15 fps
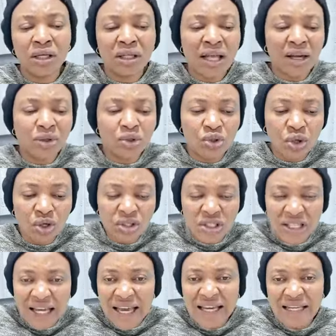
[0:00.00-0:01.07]
that is just
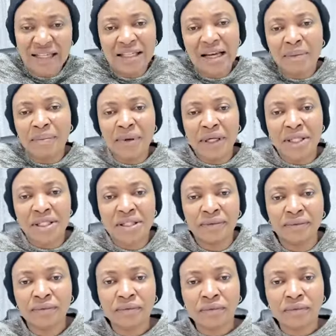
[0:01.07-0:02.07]
there in that place.